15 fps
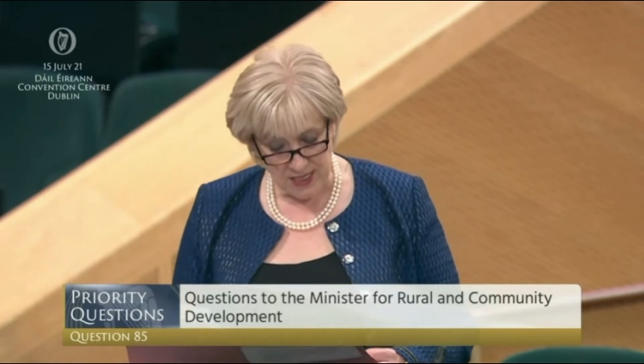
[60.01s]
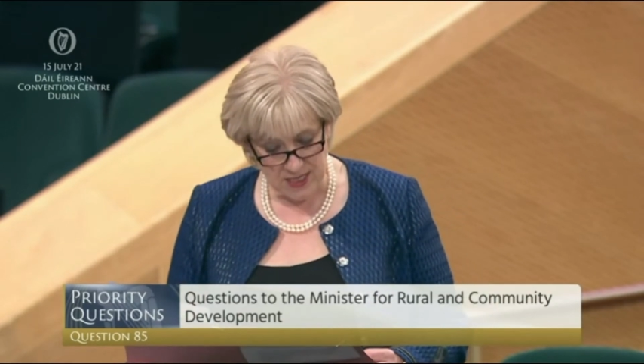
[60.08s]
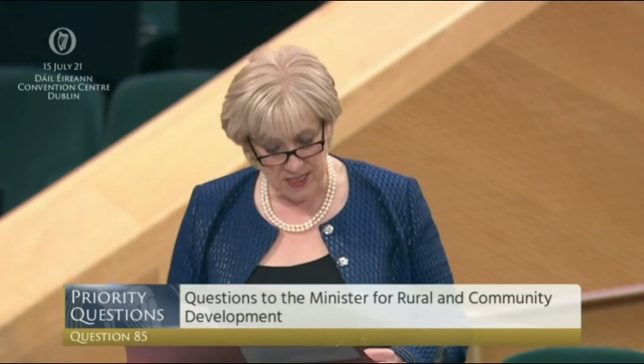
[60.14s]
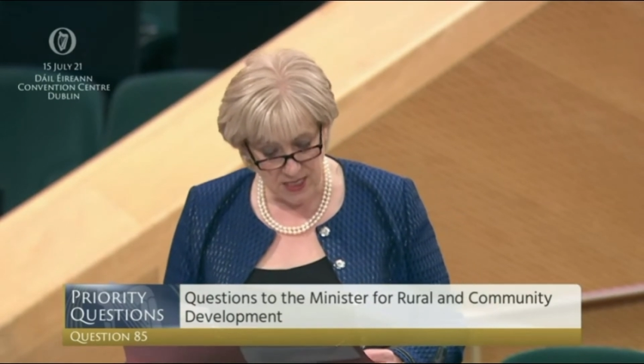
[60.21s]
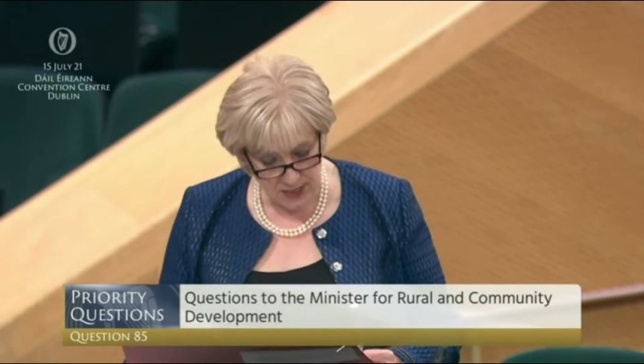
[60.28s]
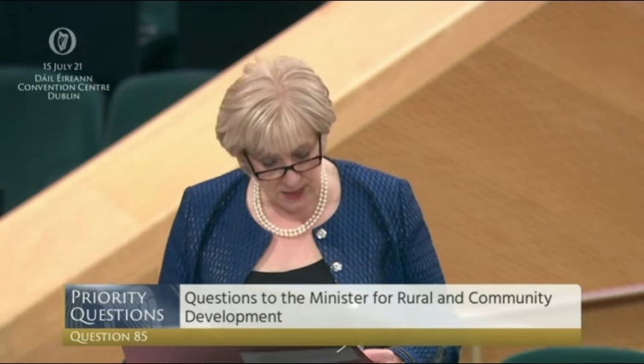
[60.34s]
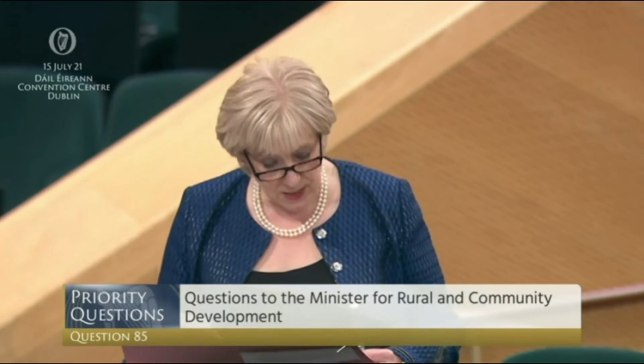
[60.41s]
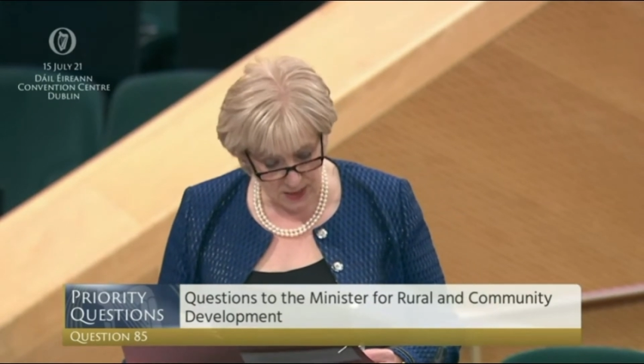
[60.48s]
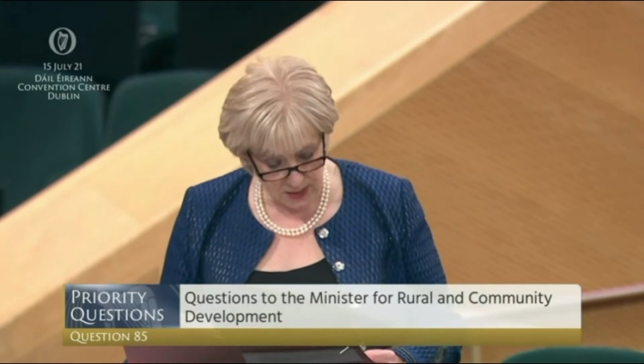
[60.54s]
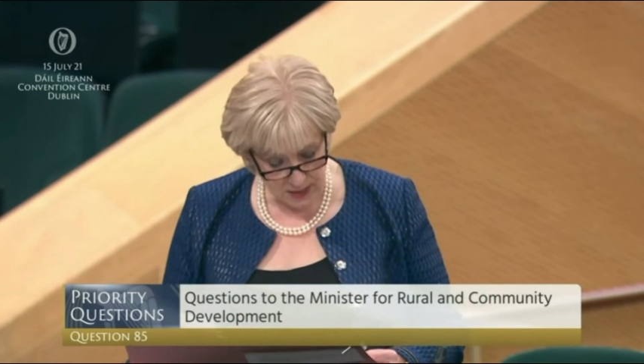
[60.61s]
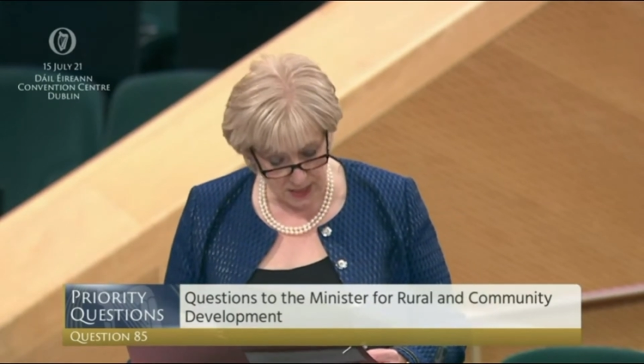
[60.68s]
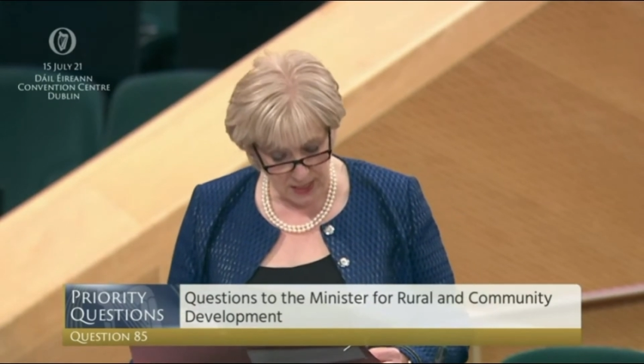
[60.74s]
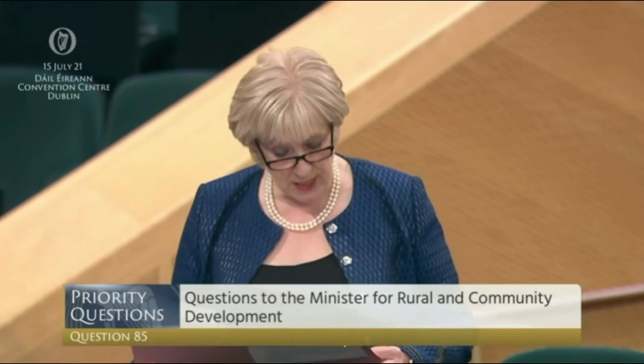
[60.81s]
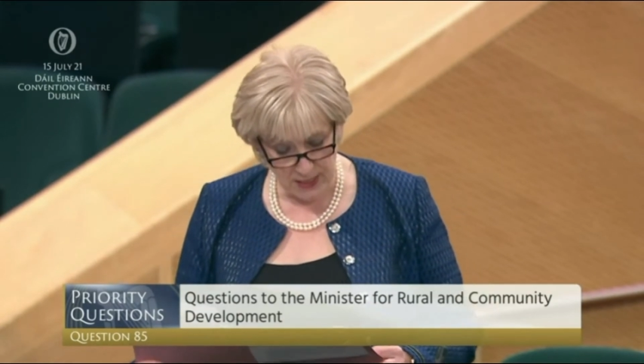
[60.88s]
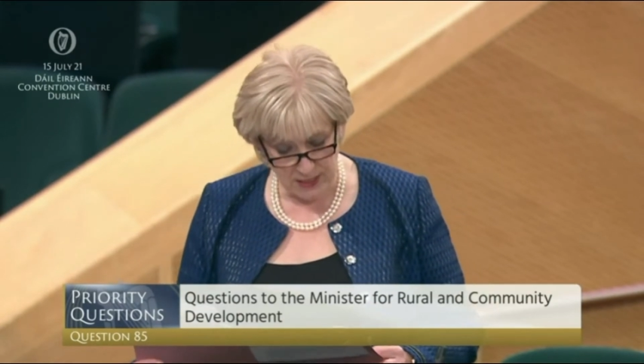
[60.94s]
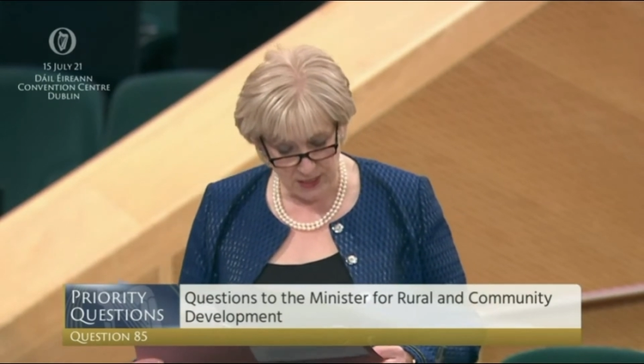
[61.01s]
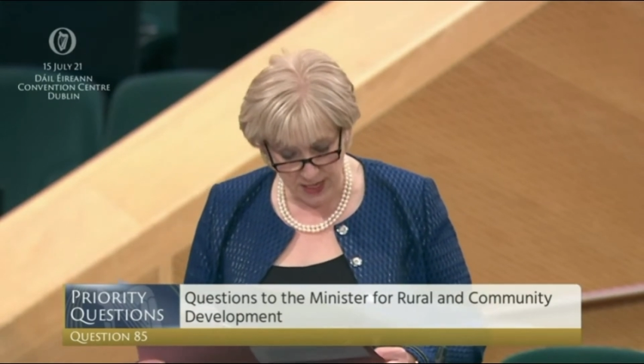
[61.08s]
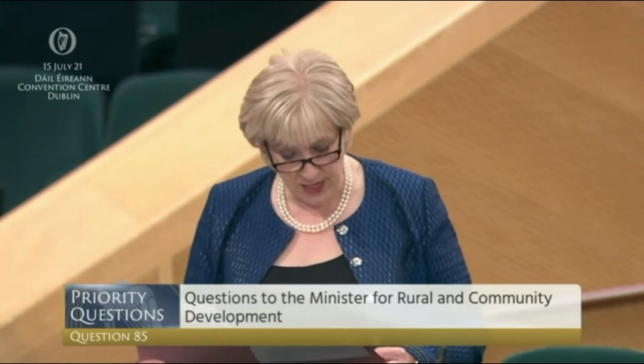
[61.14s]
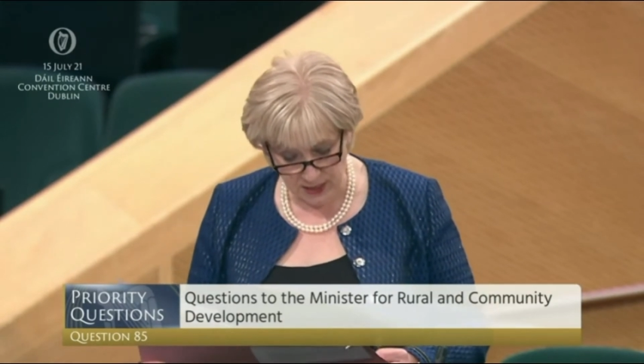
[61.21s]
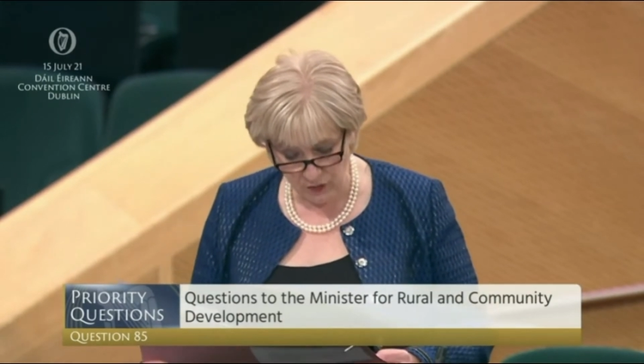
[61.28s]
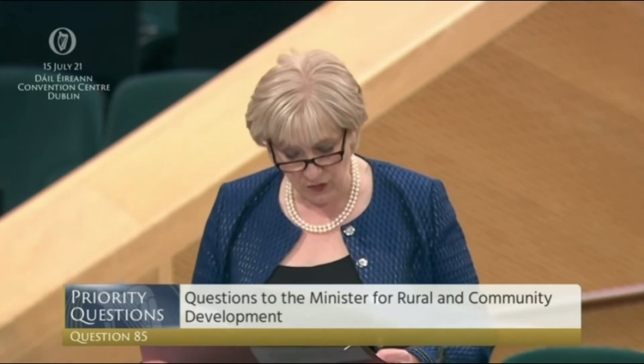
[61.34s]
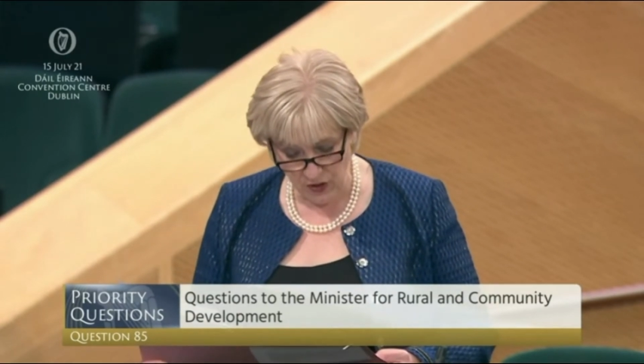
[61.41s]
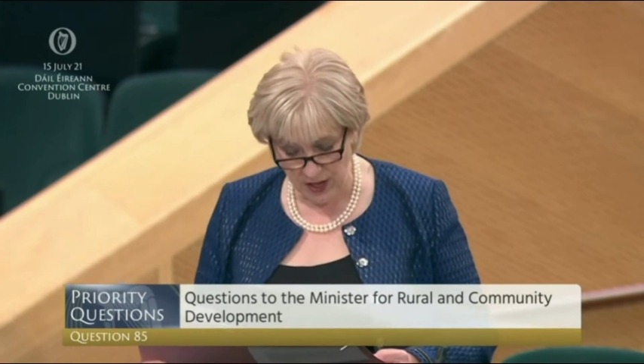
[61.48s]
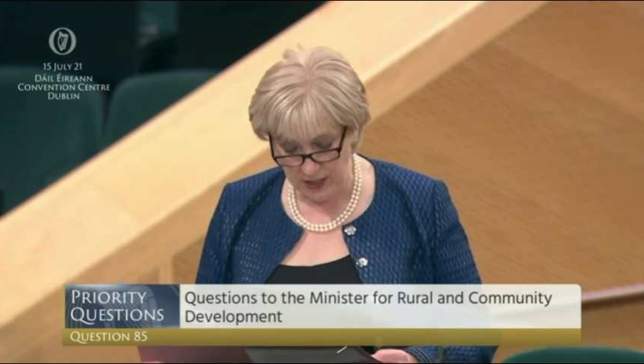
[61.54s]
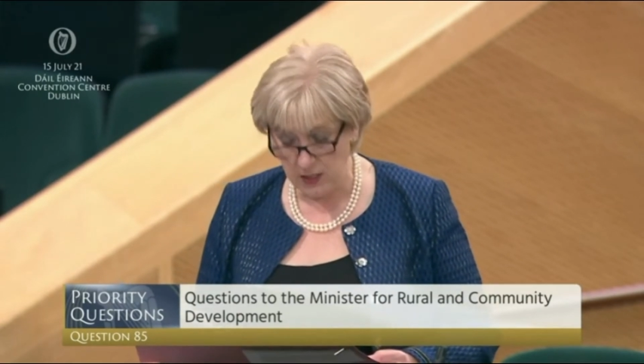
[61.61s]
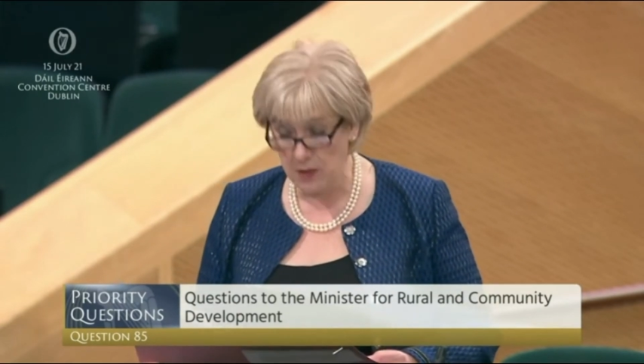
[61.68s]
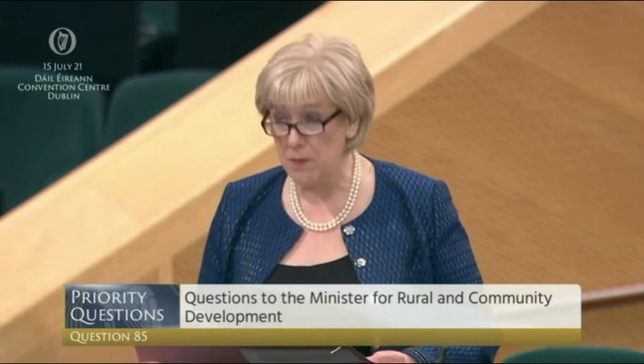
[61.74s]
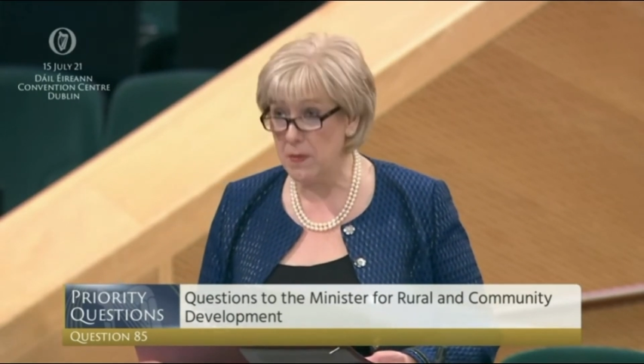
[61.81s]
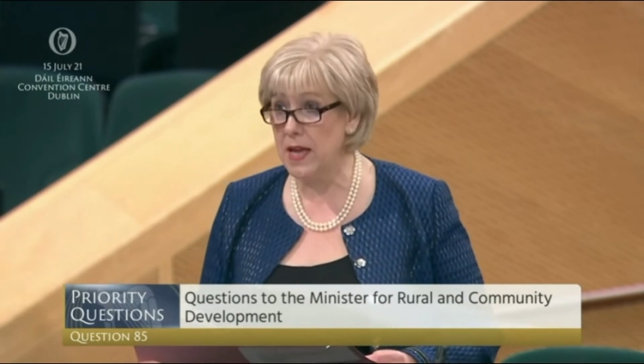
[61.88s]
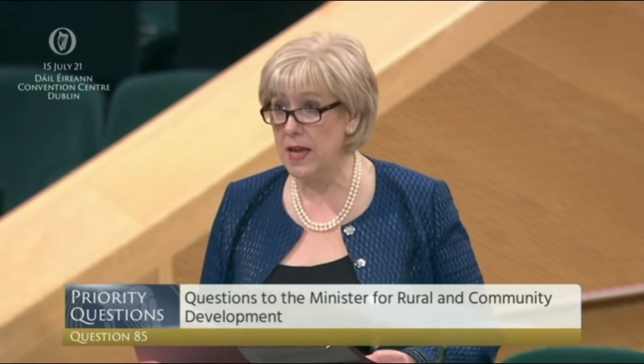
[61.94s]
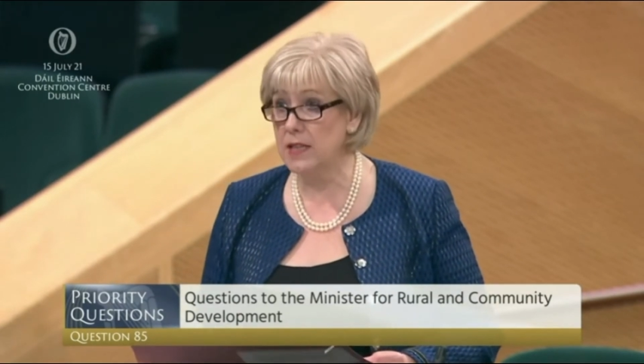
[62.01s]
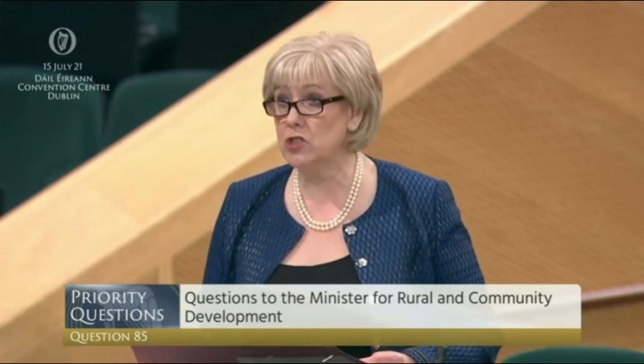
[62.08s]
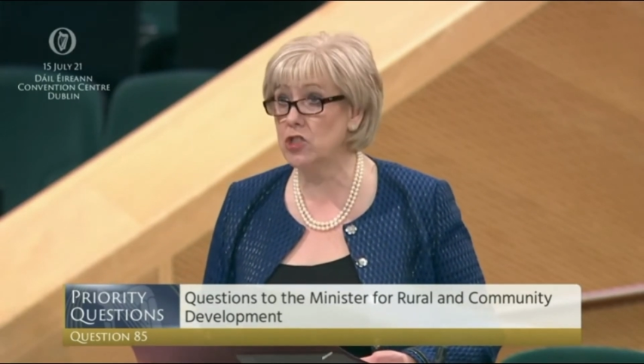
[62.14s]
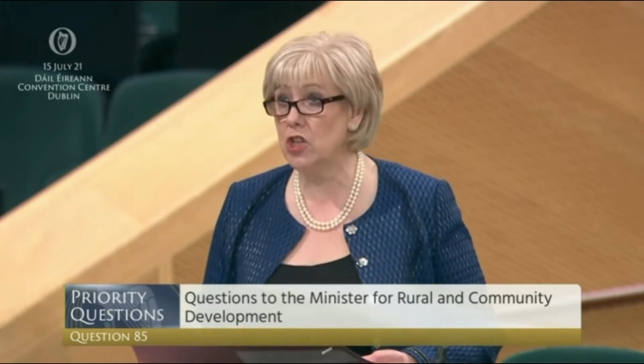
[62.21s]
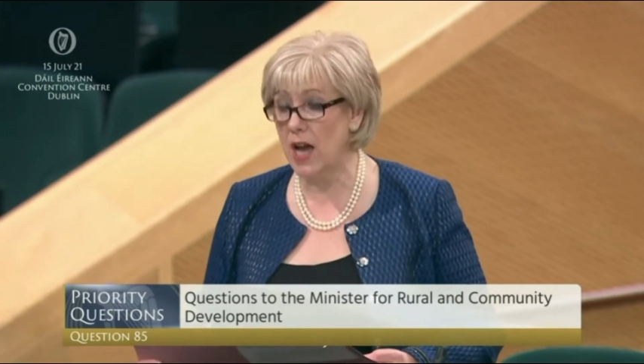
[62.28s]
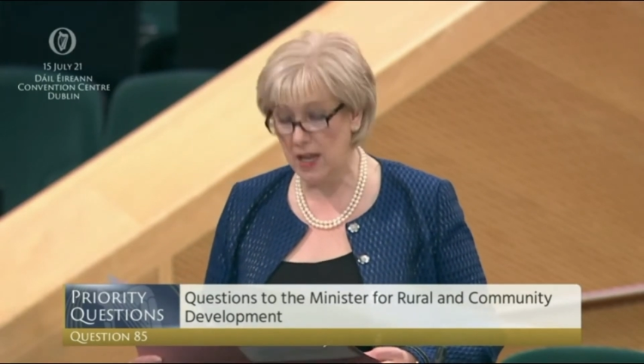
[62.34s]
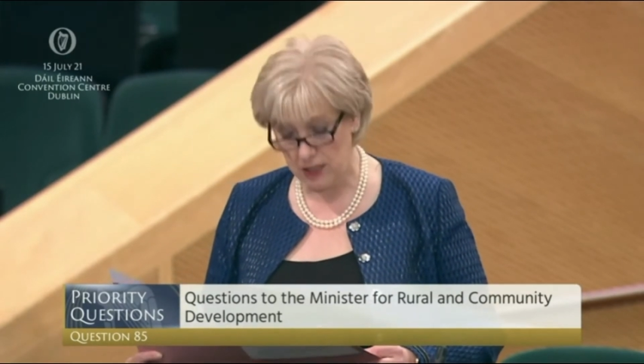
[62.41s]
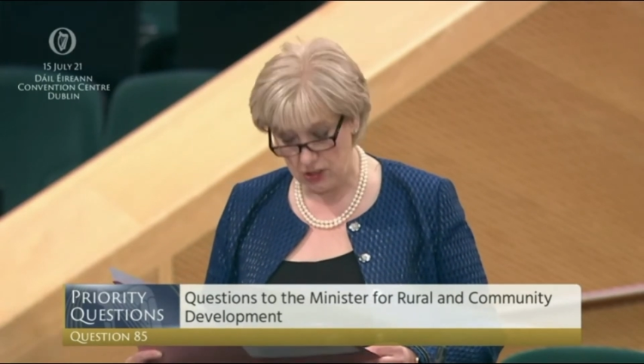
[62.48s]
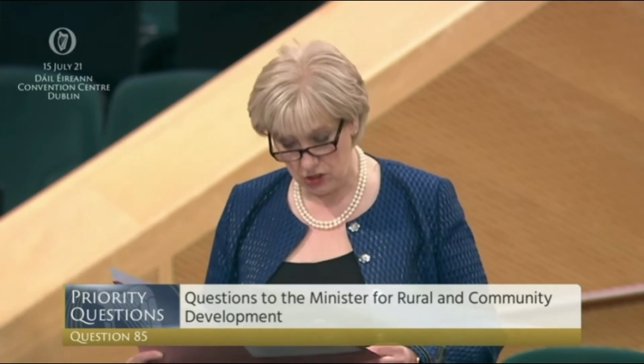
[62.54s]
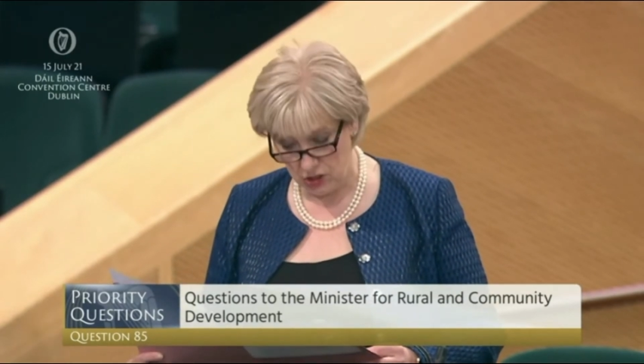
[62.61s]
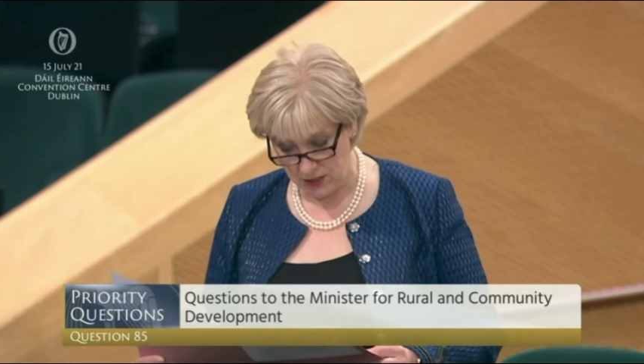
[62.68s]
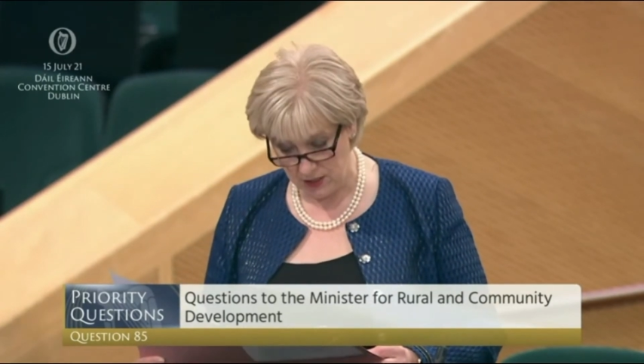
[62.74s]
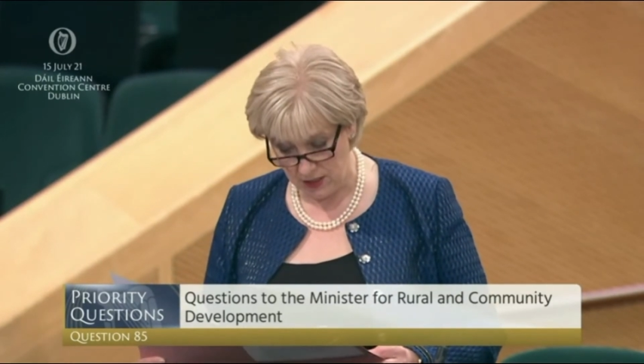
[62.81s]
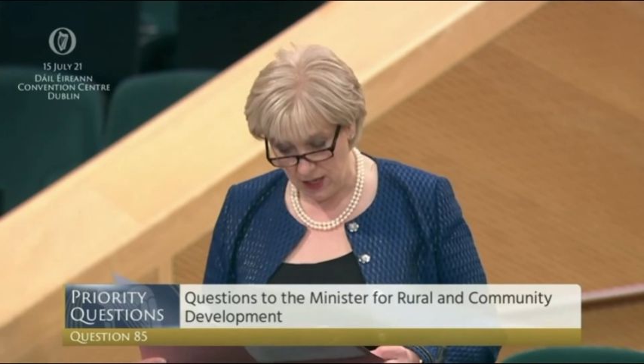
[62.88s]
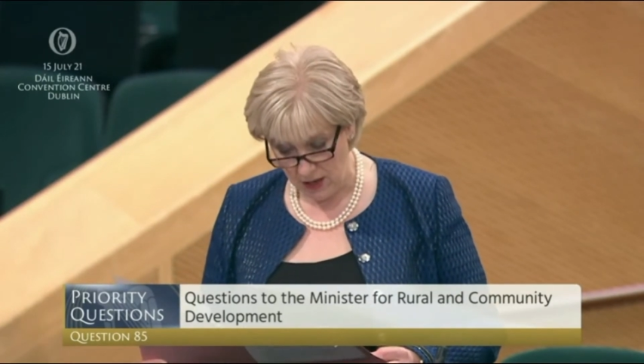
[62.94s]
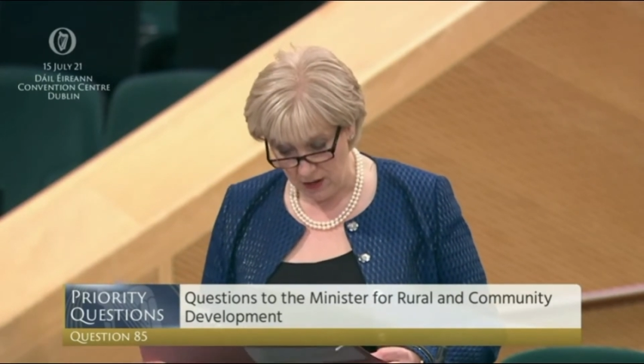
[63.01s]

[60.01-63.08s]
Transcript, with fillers: assisted in identifying the main challenges